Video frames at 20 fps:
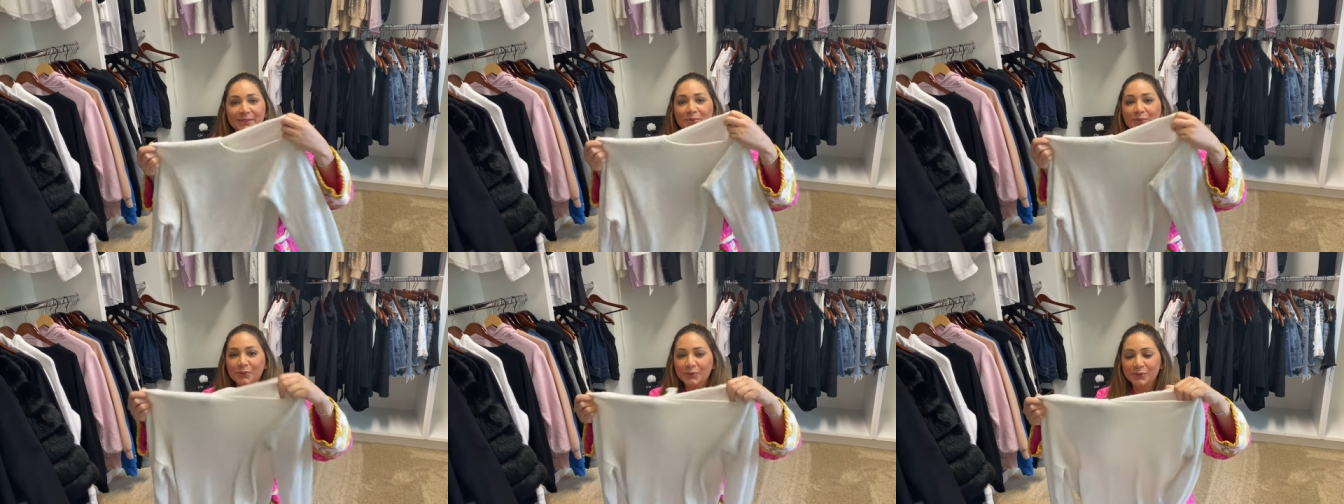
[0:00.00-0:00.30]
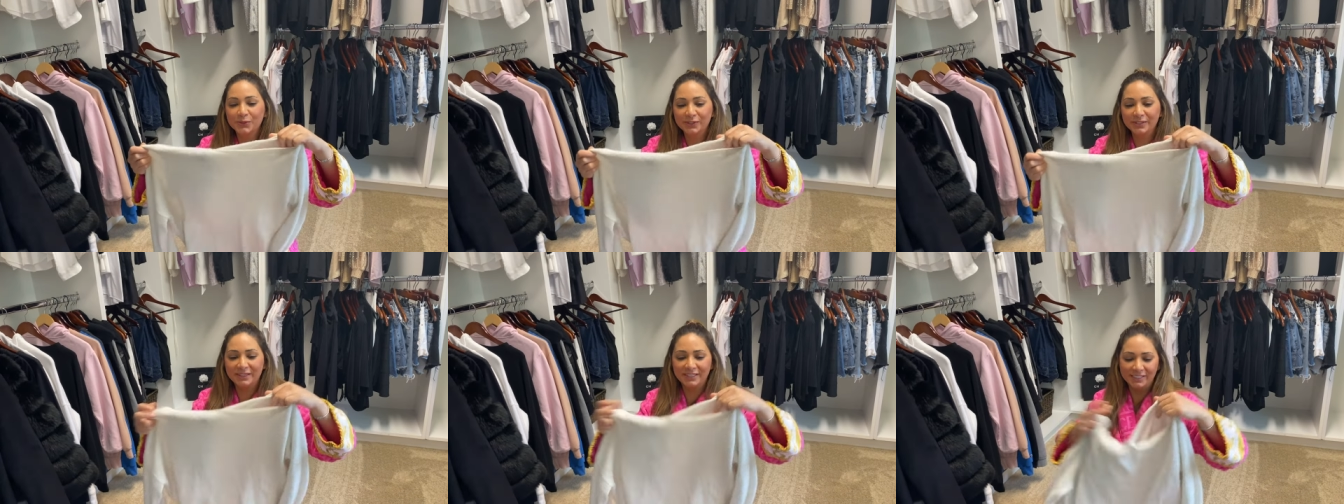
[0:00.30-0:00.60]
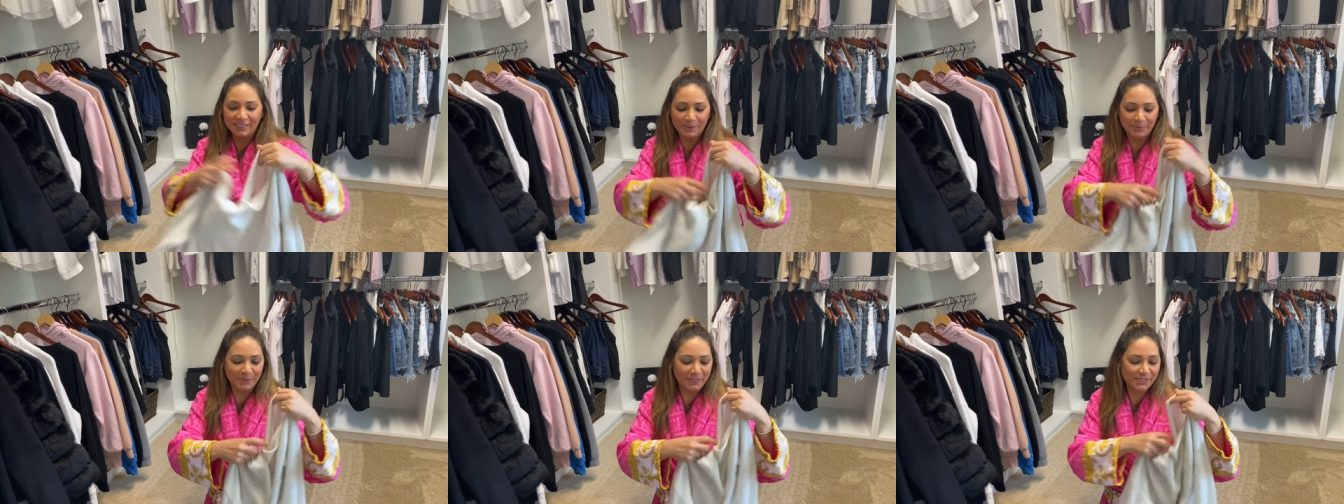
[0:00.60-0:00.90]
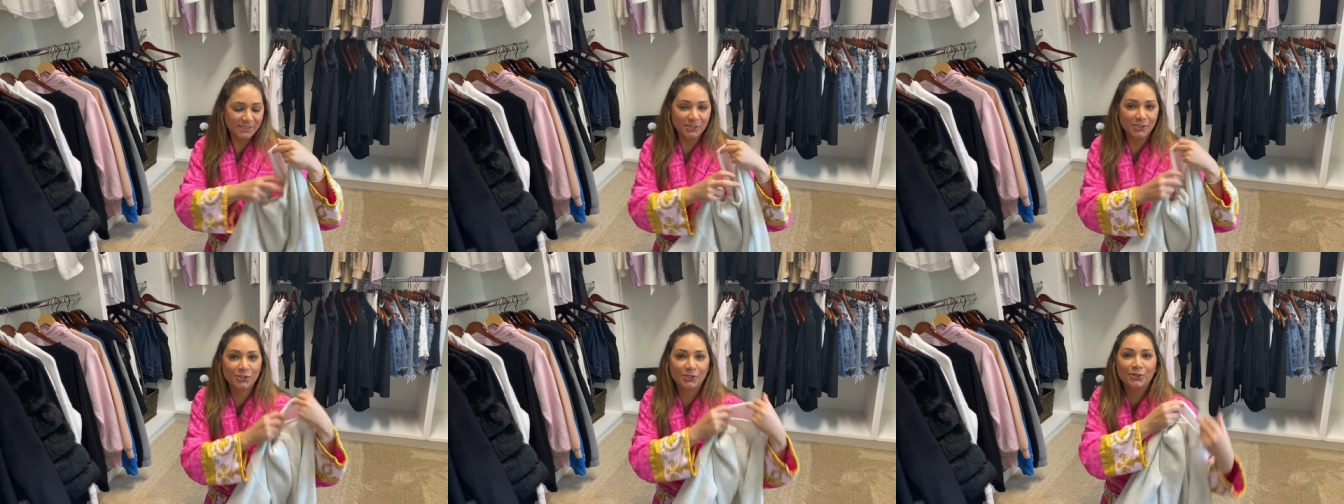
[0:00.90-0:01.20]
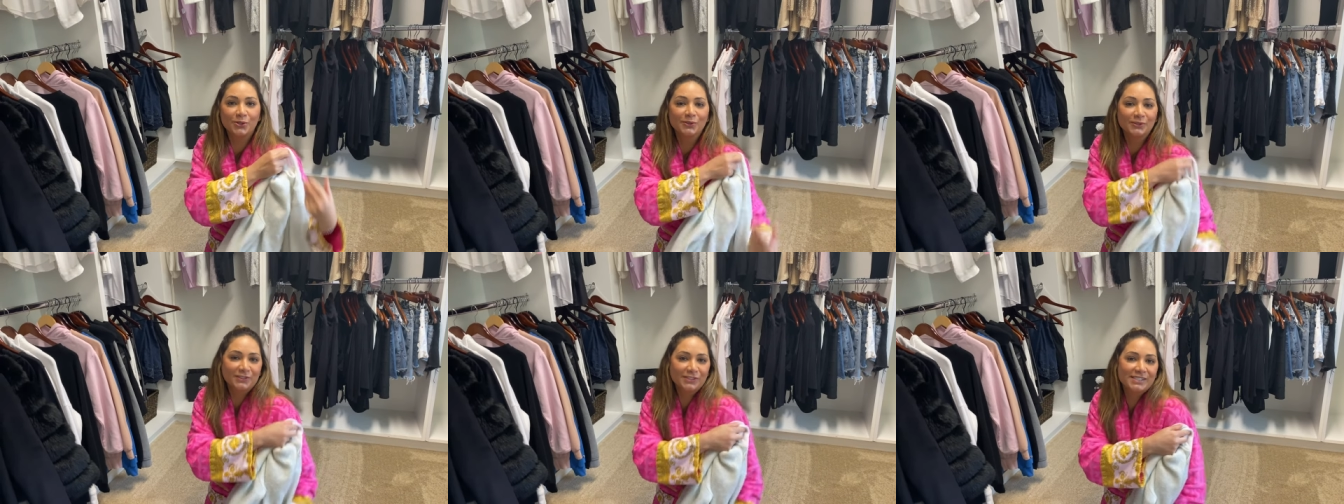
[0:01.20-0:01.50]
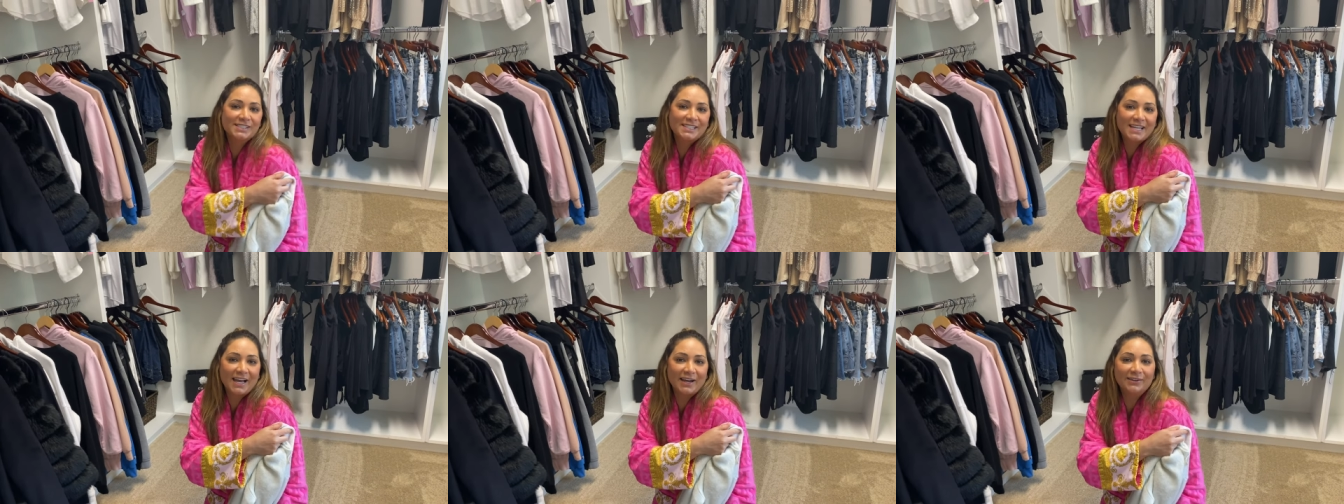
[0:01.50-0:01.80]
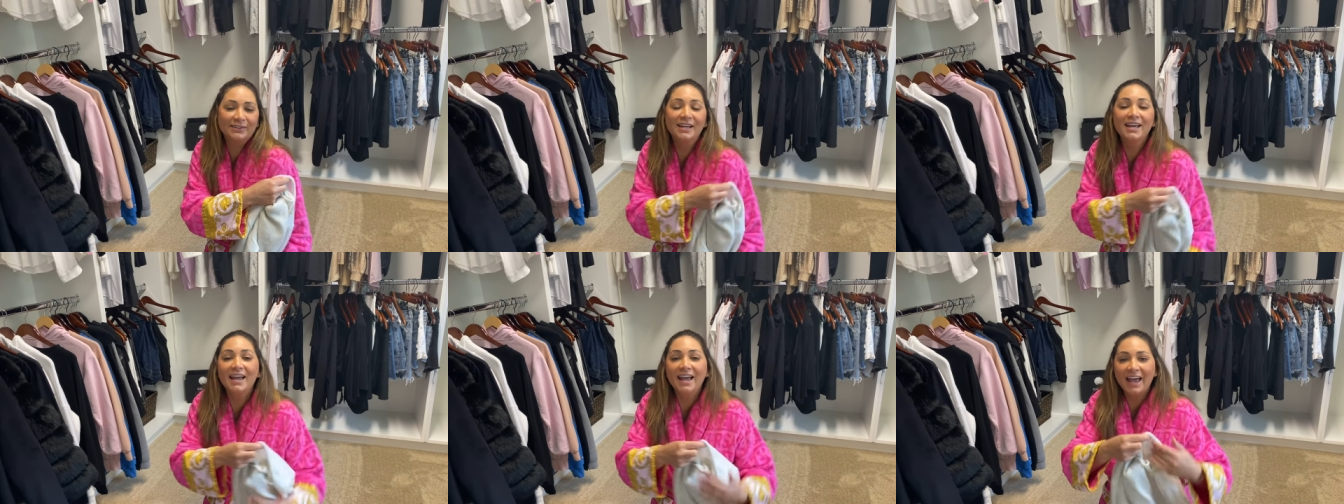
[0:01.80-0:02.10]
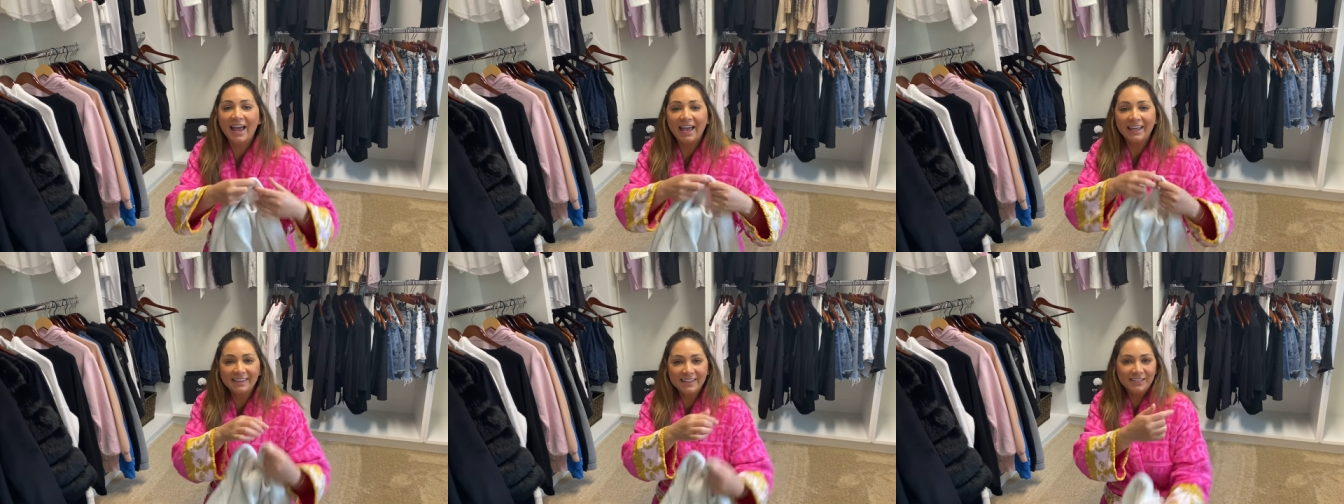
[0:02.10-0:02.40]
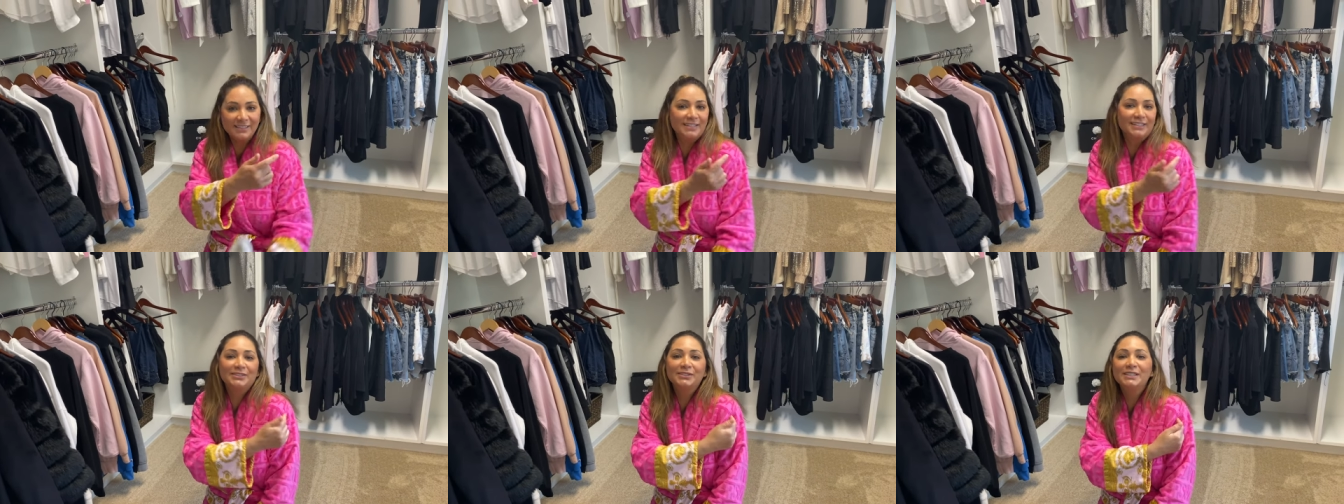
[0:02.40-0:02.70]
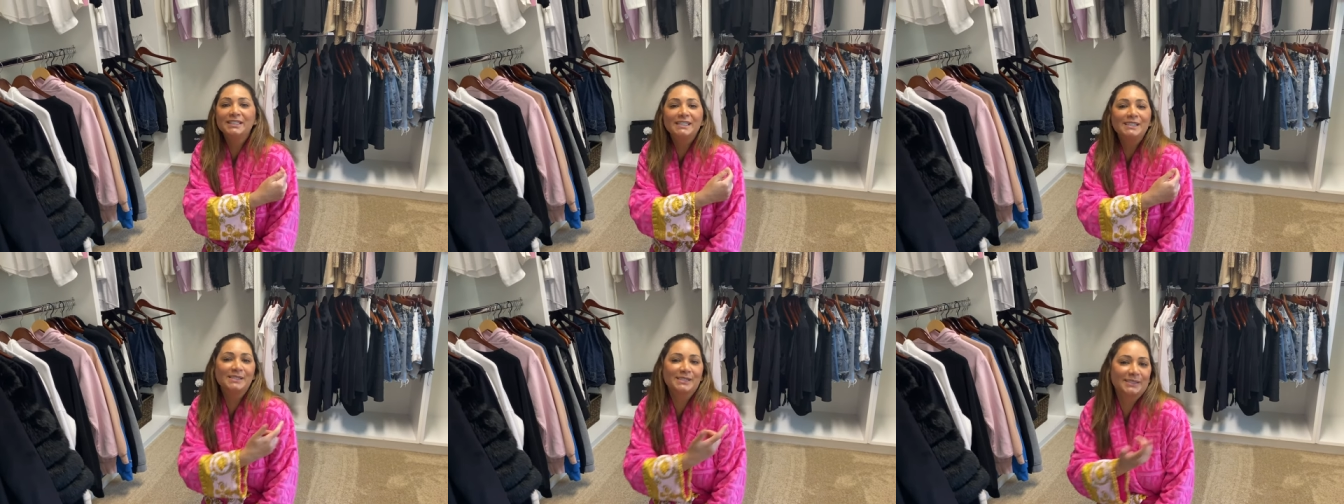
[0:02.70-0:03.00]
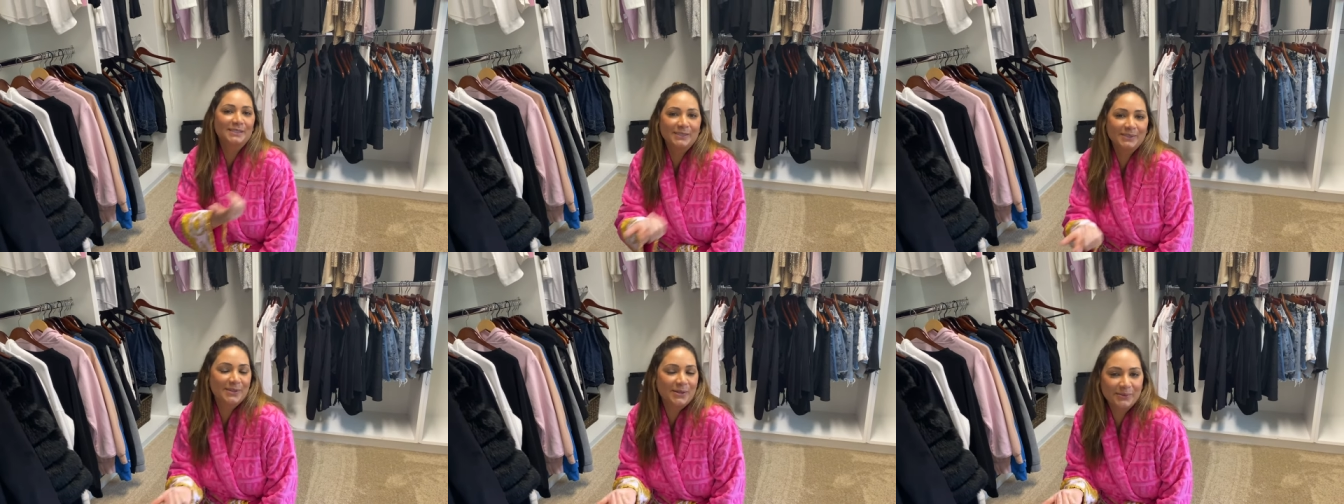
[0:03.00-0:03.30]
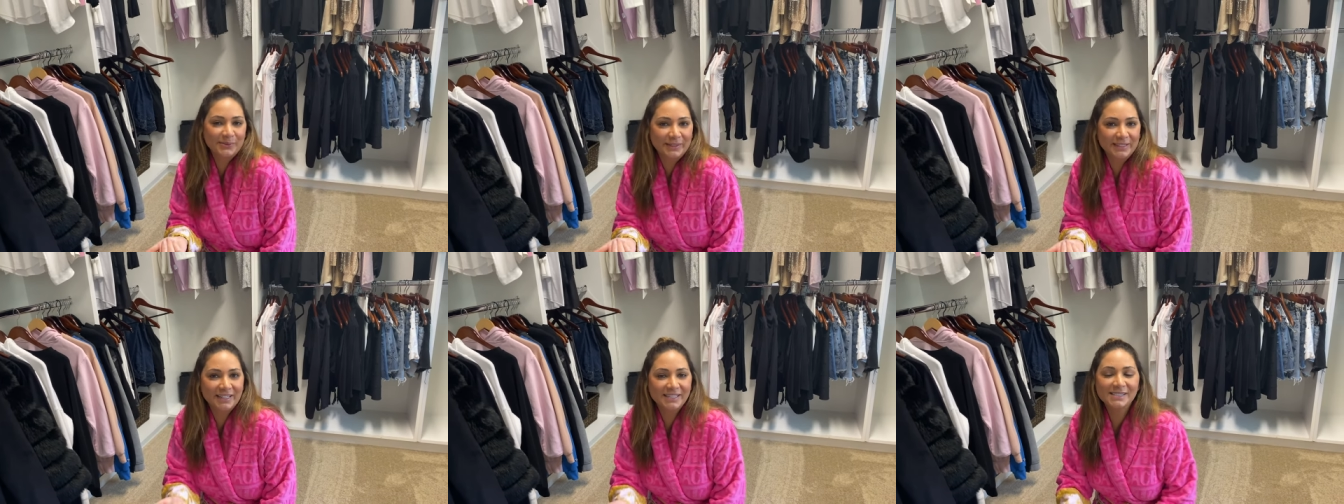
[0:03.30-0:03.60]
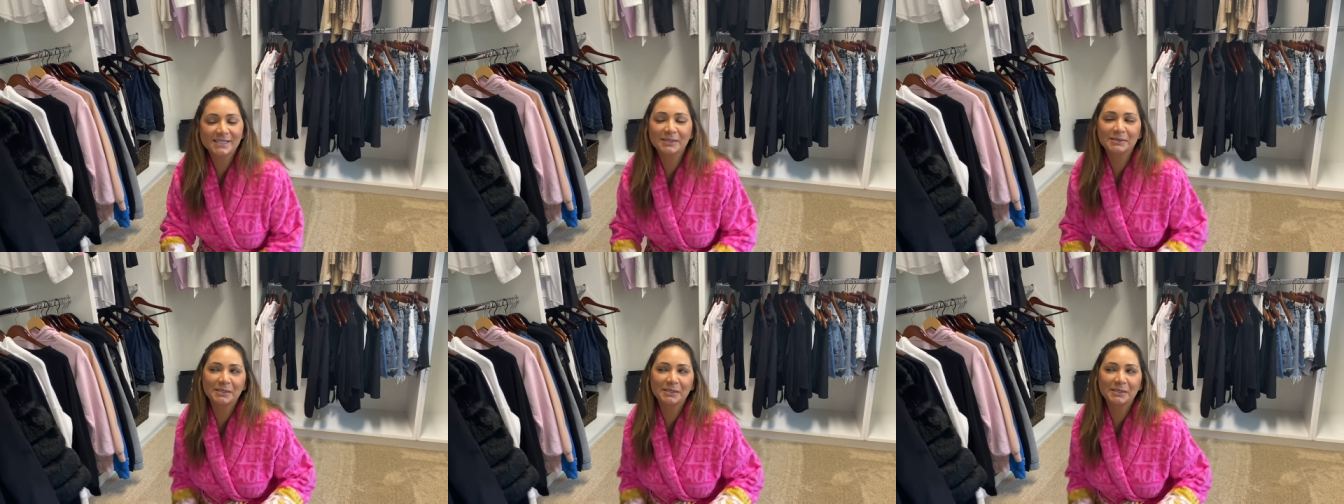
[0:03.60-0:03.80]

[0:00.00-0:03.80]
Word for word: wore this because the shoulder's down and then they could easily go in. I said,